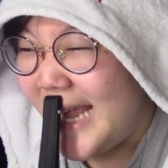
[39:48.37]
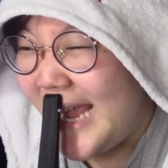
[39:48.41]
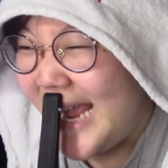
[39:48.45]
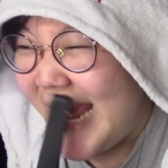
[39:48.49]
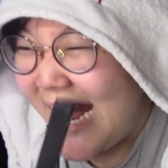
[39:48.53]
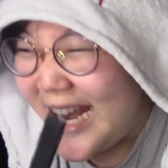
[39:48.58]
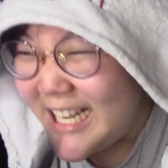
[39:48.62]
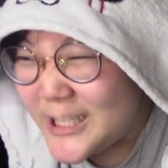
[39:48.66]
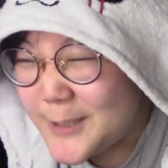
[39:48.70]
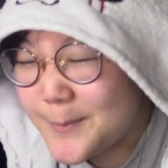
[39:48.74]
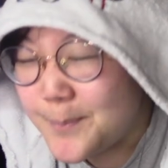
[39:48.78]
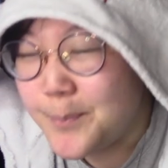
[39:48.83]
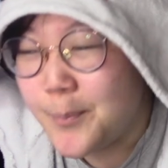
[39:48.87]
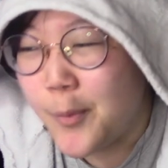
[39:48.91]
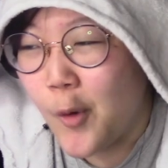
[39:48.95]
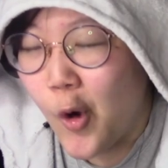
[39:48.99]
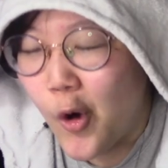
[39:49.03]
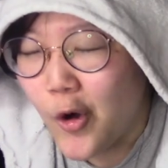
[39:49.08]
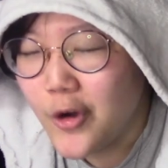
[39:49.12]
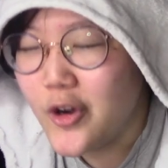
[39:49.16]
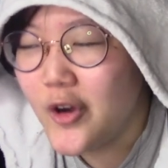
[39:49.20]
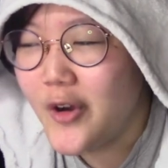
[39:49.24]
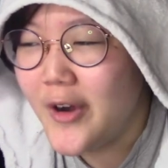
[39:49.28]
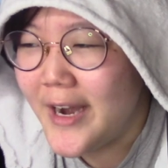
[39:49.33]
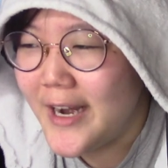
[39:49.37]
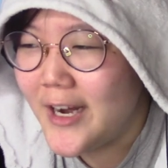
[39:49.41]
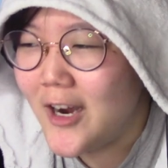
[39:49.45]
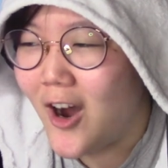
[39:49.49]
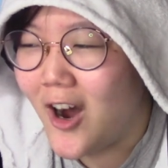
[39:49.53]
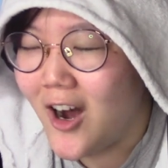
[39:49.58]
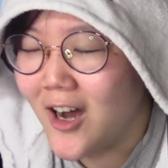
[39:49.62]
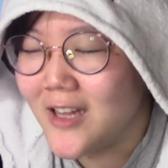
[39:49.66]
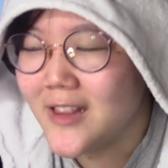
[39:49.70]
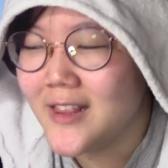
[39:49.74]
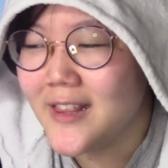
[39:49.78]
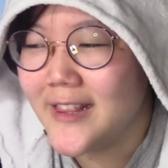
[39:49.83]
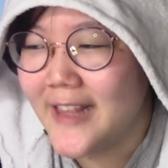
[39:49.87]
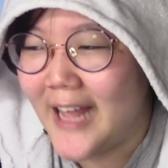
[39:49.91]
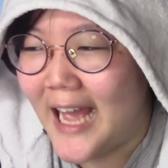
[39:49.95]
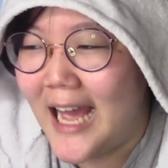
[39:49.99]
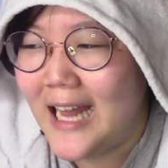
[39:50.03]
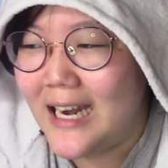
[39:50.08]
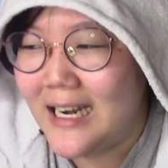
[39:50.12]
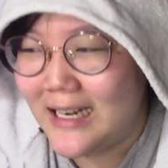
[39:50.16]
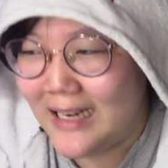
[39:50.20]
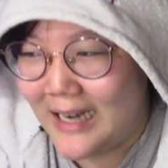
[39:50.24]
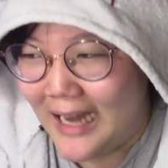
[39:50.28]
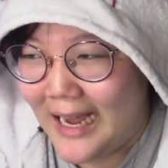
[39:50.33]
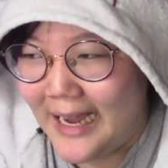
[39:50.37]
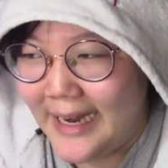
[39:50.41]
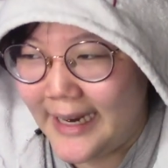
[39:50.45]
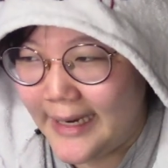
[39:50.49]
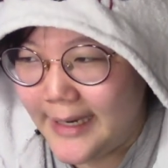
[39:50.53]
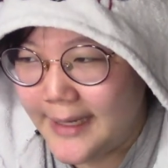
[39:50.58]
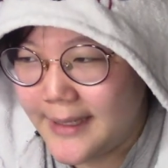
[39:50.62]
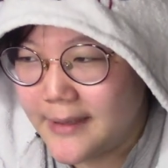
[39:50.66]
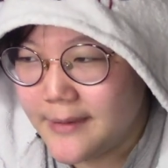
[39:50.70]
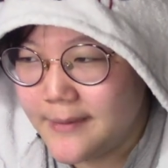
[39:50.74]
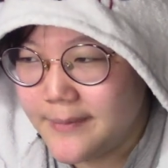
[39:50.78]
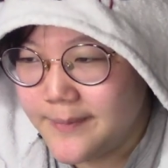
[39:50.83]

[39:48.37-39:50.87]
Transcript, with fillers: it's bordering on that line.